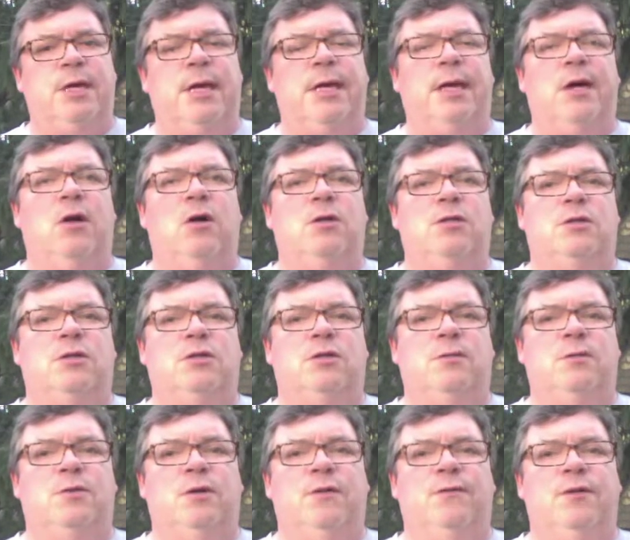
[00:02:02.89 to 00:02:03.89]
again, also in
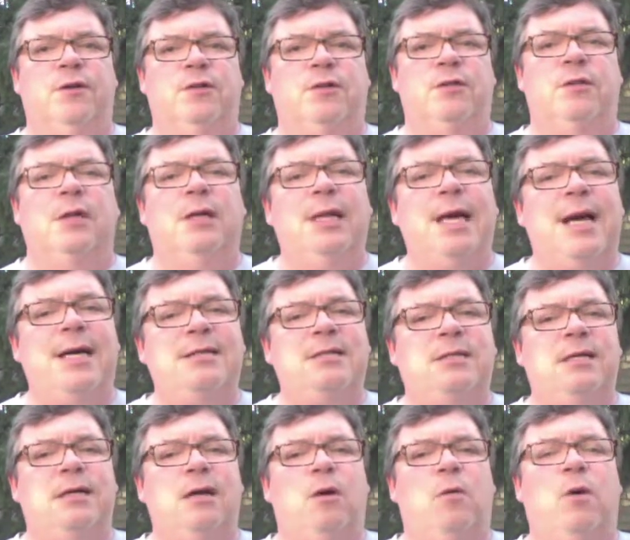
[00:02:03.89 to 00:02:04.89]
terms of revision. The last
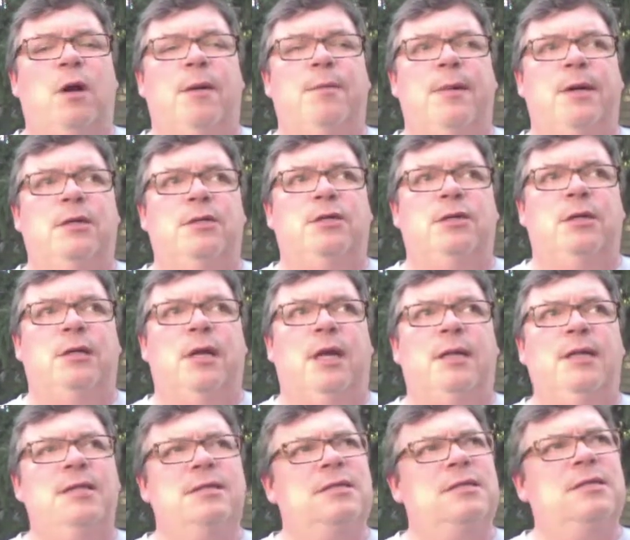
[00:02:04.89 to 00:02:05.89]
thing I want to mention,
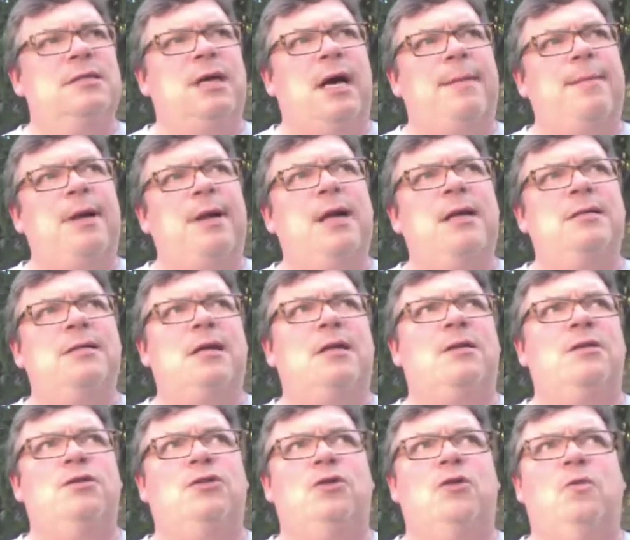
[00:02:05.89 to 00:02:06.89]
and this is I'm not
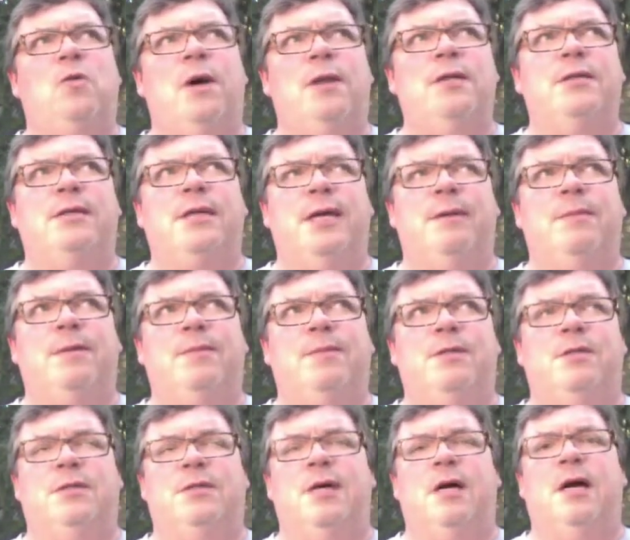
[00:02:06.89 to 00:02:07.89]
exactly sure why this came up
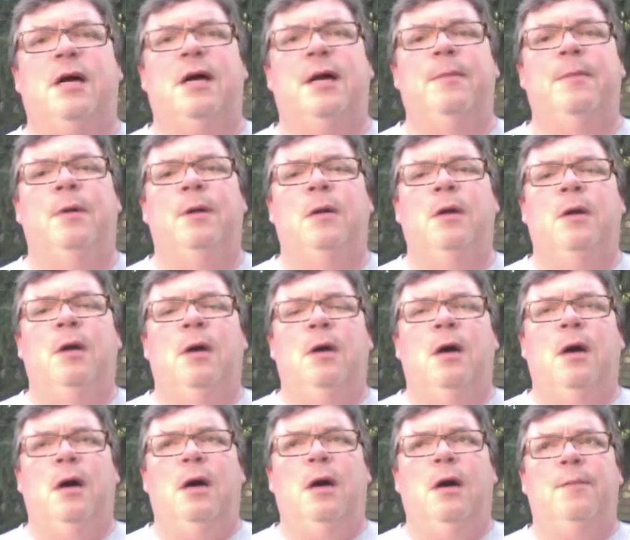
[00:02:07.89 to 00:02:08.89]
this time,
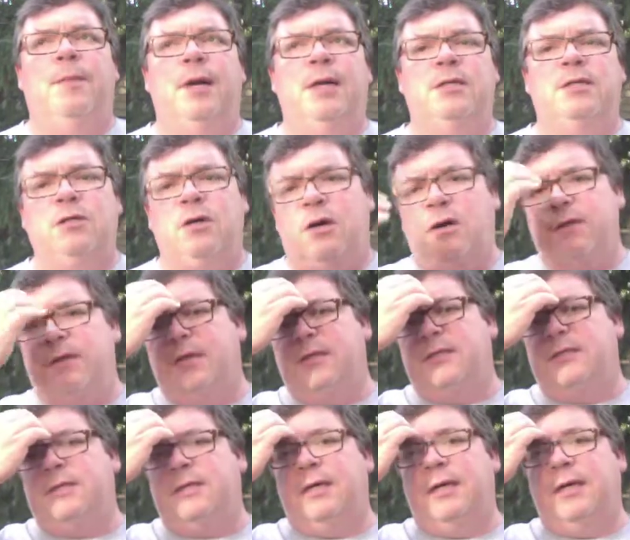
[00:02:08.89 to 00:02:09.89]
but I saw
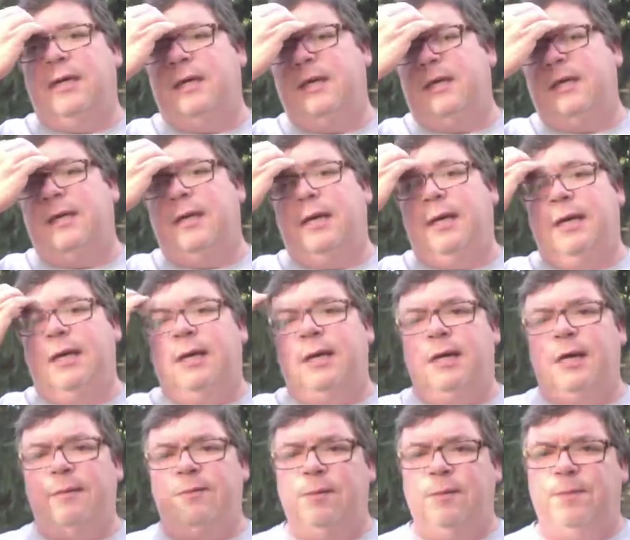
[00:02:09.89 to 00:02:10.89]
this in a
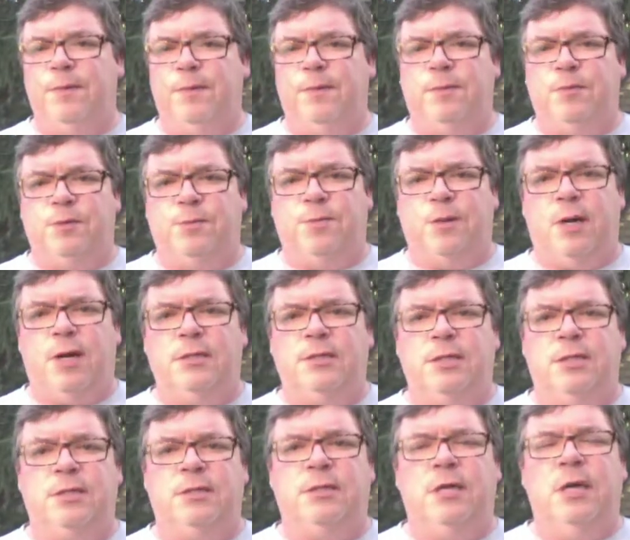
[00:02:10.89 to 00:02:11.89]
couple of people's
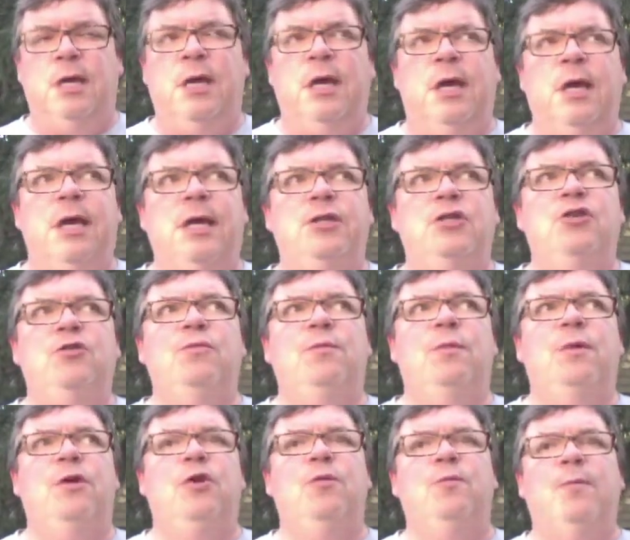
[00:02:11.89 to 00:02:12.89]
projects, is you
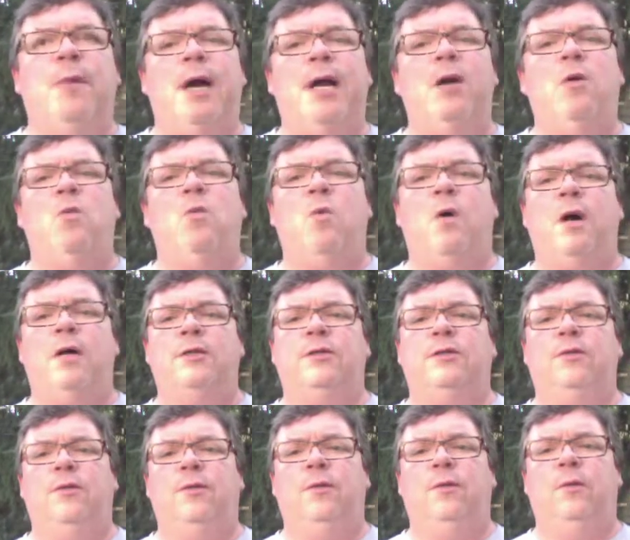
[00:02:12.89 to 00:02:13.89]
might want
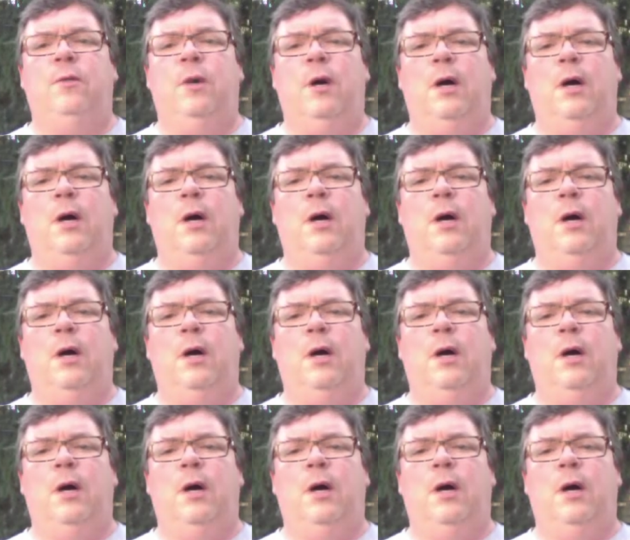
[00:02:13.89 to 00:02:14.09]
to